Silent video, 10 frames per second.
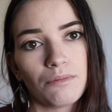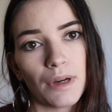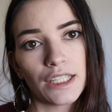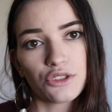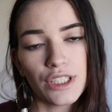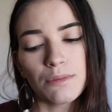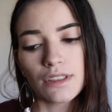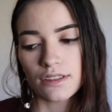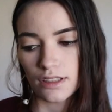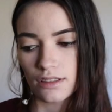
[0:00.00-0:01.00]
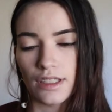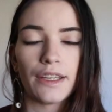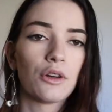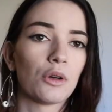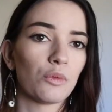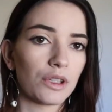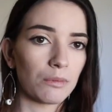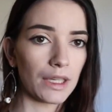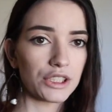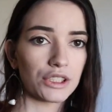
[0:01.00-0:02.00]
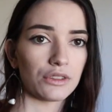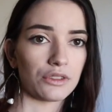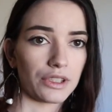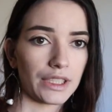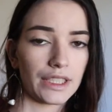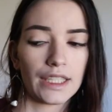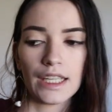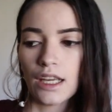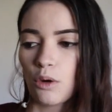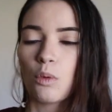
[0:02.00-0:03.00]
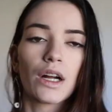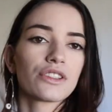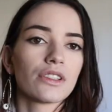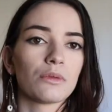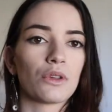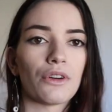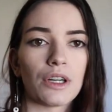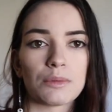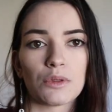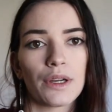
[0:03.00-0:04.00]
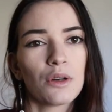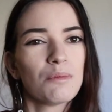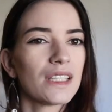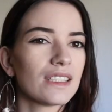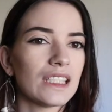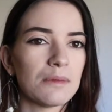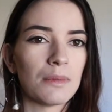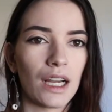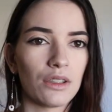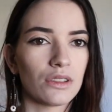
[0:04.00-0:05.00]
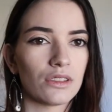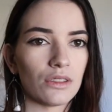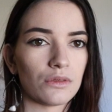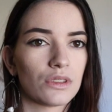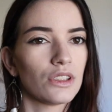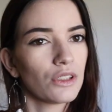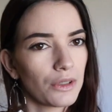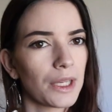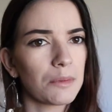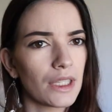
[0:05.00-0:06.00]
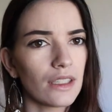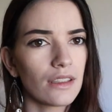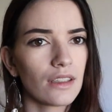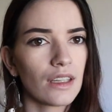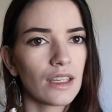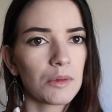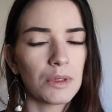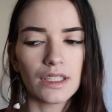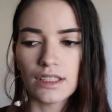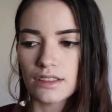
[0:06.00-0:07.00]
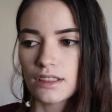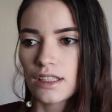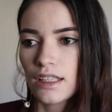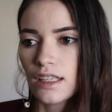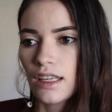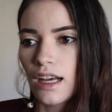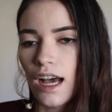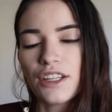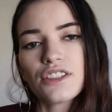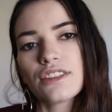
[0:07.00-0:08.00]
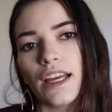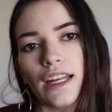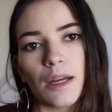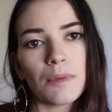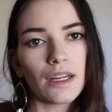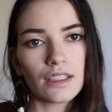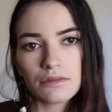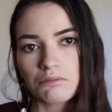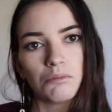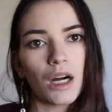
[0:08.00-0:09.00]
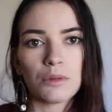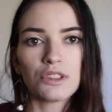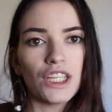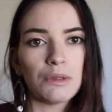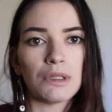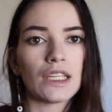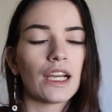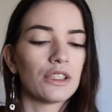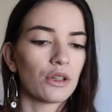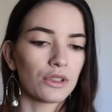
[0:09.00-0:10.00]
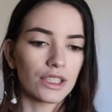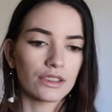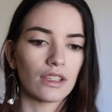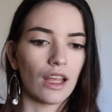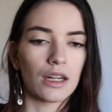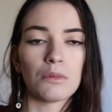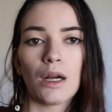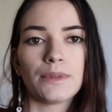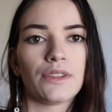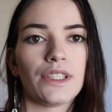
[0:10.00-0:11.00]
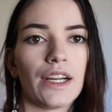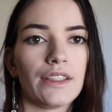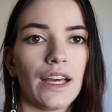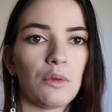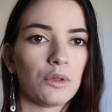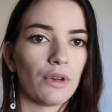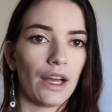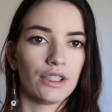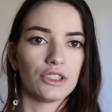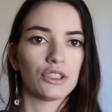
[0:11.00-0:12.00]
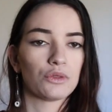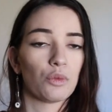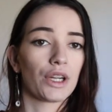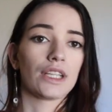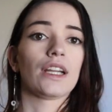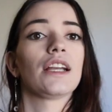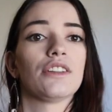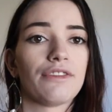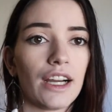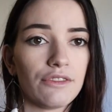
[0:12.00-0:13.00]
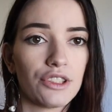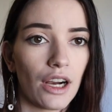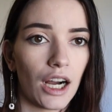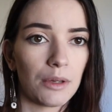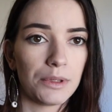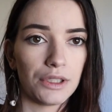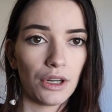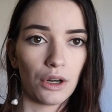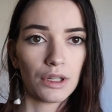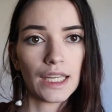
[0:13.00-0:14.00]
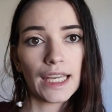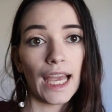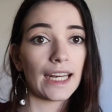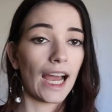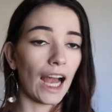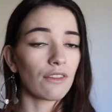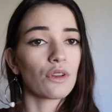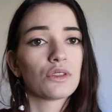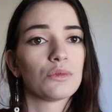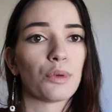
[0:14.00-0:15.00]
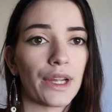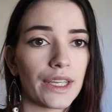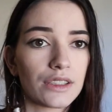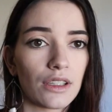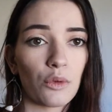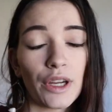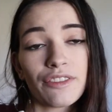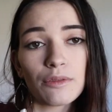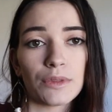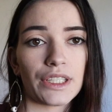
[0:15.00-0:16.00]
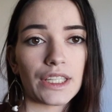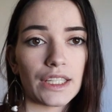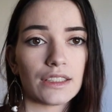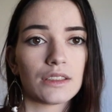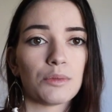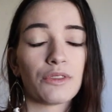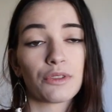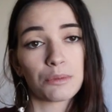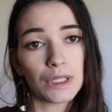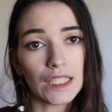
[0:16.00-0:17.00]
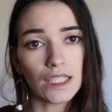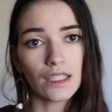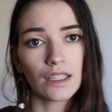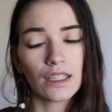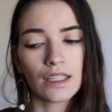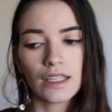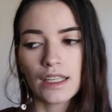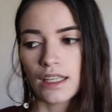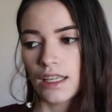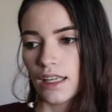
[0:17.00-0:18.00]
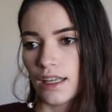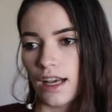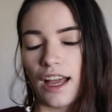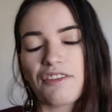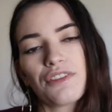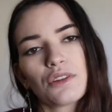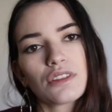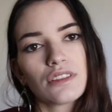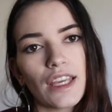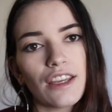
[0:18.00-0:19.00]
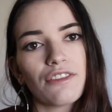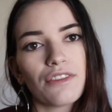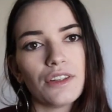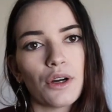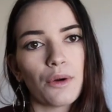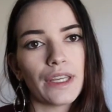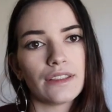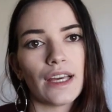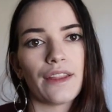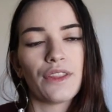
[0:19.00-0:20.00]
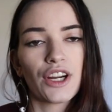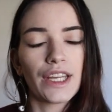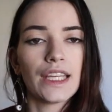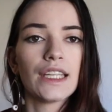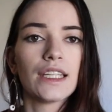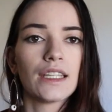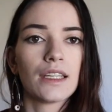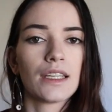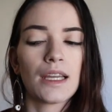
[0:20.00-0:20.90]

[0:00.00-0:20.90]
My dream is to stay home with my children, watch them grow up so I don't miss any milestones. You know what I mean? Because I understand I'm not mom shaming. I know there's a lot of moms out there that would rather just work a 9-to-5 job, you know, and have those breaks away from their kids. But for me, I feel safe knowing that they're in